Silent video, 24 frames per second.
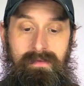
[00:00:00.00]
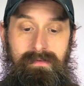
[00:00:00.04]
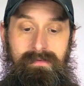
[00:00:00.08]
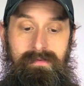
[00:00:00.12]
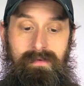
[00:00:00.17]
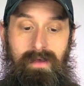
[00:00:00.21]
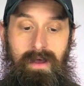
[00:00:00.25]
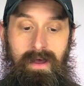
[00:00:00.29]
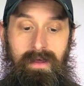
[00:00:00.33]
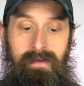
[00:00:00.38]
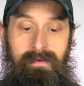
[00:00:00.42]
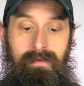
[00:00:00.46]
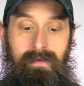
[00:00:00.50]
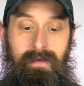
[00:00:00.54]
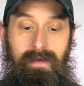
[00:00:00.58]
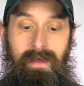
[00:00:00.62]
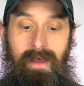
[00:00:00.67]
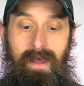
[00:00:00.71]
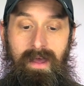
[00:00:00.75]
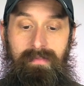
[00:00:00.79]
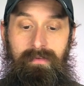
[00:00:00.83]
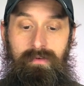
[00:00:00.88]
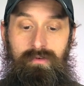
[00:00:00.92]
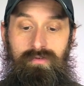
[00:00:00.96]
inside
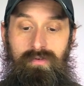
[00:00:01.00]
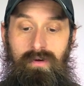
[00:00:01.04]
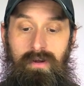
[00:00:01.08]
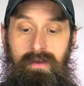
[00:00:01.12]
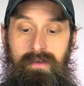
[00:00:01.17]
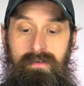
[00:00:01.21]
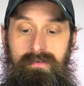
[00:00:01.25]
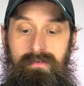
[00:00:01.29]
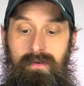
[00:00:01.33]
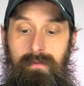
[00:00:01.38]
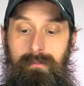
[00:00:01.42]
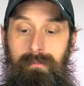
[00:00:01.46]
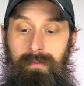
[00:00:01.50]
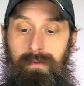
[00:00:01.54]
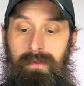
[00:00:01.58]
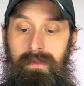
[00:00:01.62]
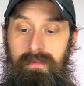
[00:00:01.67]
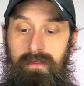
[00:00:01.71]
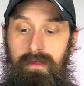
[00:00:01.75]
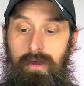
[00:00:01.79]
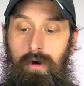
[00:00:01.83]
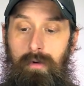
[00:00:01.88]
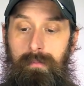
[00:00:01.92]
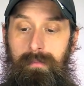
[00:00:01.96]
and the trunk is
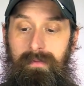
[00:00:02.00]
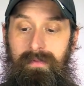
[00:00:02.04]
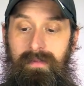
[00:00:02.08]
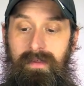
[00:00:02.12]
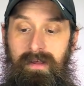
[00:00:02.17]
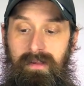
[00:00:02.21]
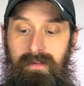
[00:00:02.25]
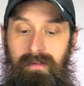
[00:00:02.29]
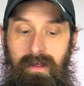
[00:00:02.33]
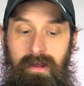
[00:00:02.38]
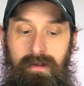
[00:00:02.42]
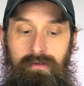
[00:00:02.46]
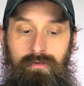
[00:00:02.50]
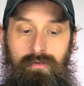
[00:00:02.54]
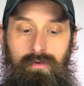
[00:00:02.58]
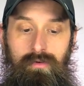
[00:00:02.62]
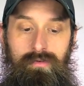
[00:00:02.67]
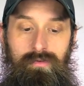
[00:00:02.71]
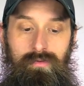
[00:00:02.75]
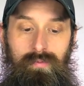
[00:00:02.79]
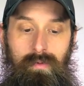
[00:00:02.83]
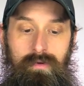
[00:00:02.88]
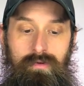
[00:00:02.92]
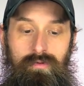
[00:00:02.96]
completely open, the
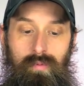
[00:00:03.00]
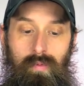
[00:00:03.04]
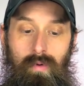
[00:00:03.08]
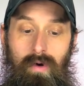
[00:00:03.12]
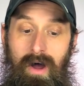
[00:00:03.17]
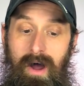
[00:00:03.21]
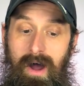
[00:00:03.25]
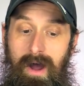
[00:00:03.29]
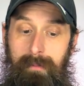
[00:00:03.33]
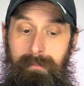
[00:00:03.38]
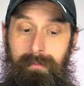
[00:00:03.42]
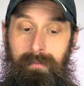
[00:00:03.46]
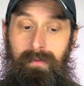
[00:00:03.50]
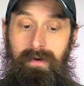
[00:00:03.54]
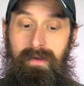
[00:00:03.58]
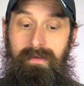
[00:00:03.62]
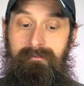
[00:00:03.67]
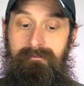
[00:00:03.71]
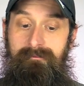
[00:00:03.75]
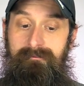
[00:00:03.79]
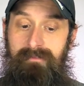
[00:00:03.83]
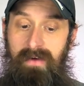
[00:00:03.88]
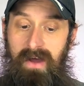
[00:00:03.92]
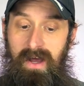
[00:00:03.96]
electrical switch will
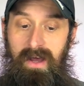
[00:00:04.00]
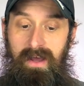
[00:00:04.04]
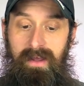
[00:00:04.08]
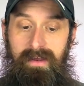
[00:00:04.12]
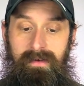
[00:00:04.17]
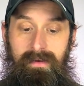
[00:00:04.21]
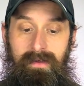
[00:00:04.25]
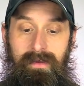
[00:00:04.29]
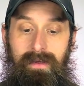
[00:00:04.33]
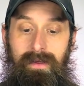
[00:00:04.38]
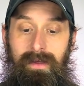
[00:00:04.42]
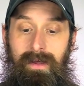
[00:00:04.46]
operate fine.